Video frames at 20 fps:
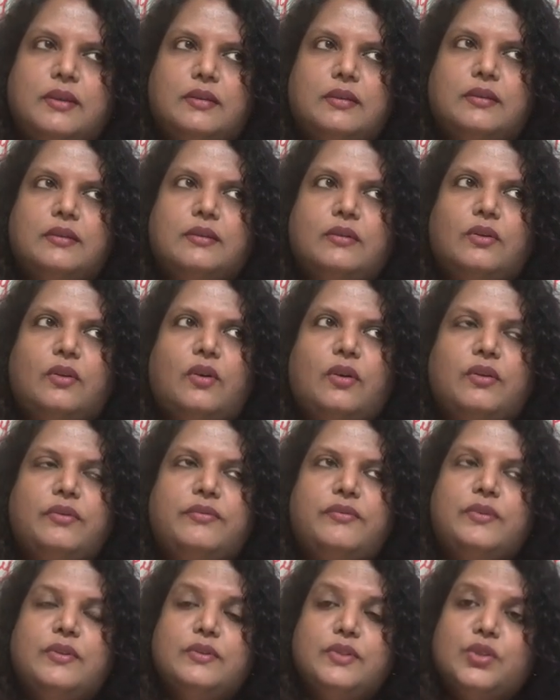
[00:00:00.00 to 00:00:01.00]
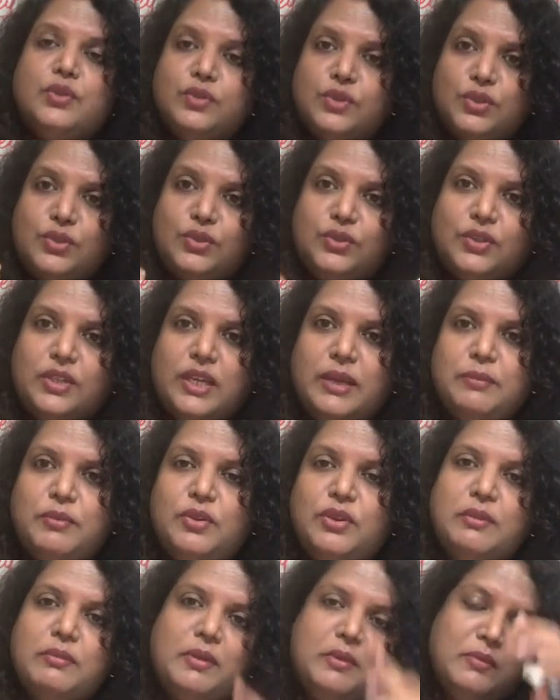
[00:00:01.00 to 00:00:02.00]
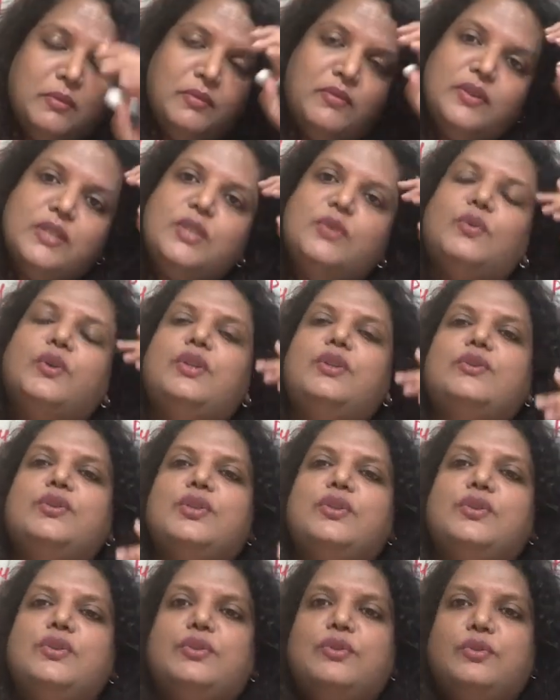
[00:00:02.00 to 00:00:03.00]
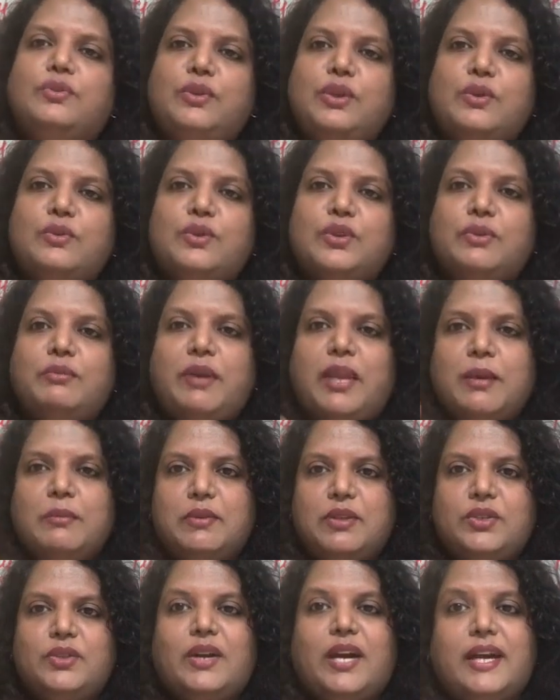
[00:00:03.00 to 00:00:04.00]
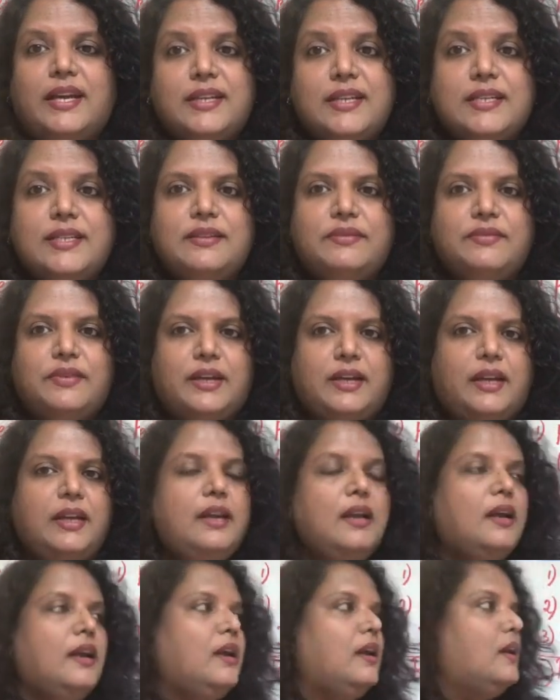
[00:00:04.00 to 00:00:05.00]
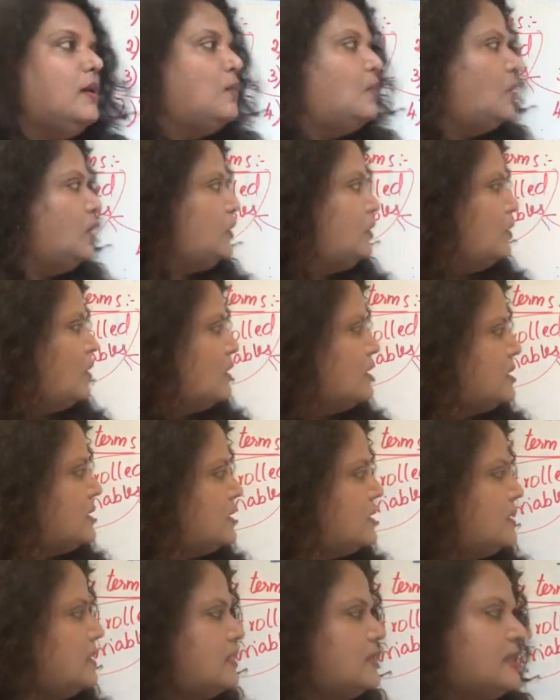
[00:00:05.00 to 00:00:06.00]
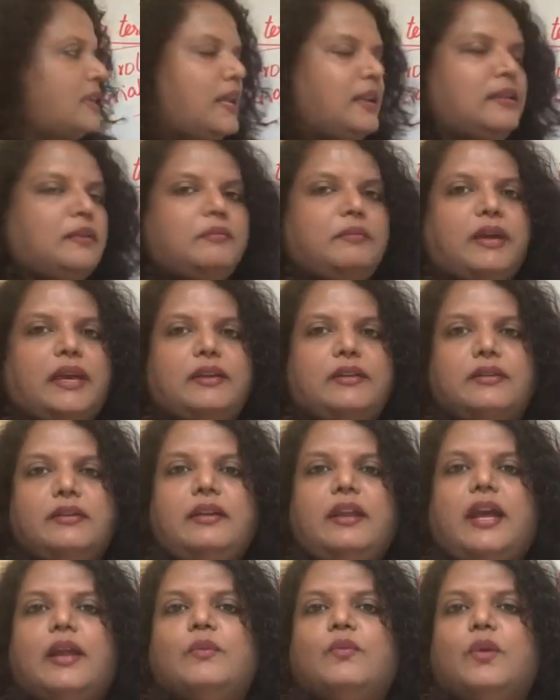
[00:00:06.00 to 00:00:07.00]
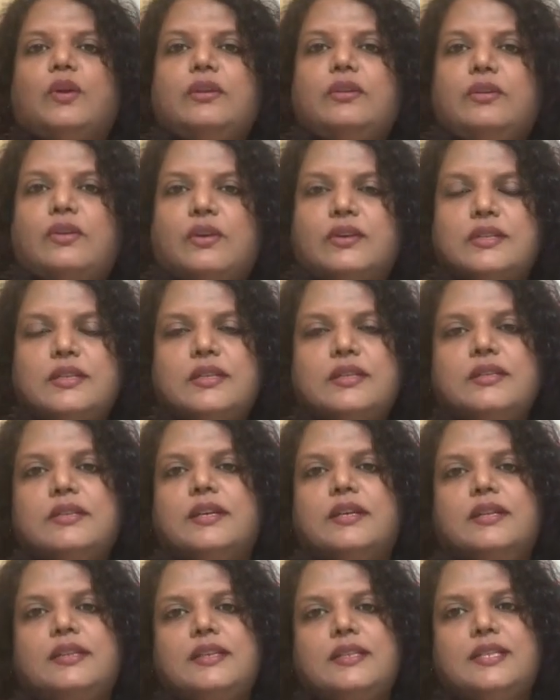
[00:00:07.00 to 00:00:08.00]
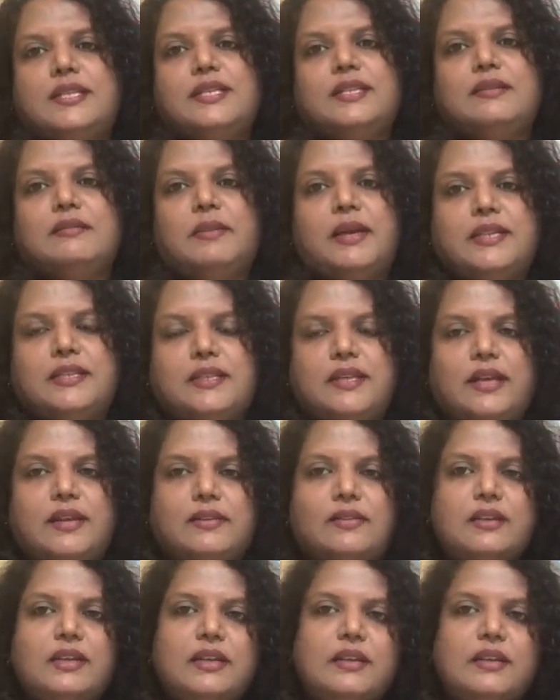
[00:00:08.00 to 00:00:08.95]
uh, of uh, so to keep to the minimum first what you should do you should be able to identify what causes this random error and what causes the systematic error